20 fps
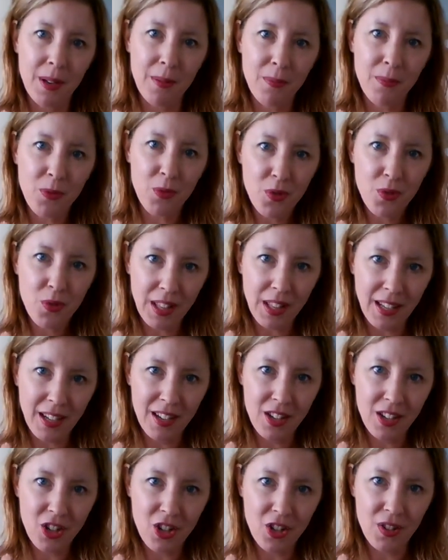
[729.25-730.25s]
I'm really
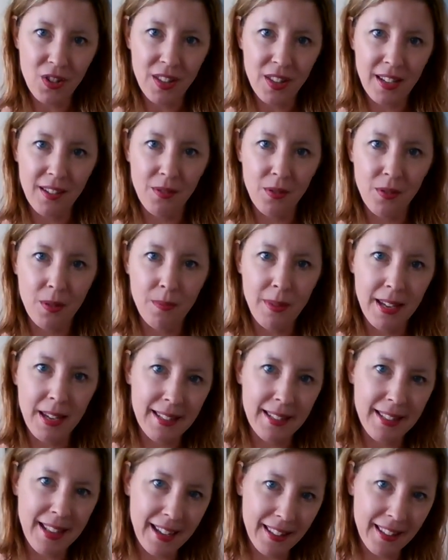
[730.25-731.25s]
not sure that it would be
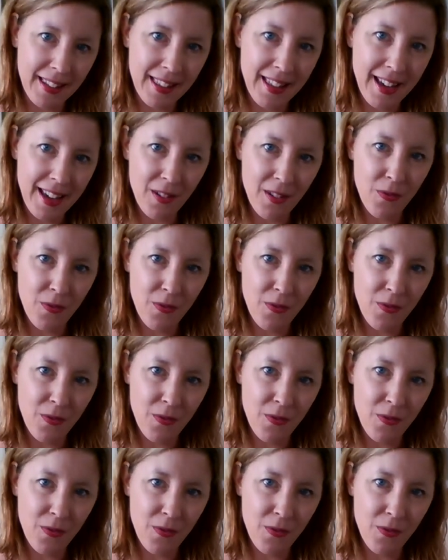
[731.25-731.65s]
exactly that.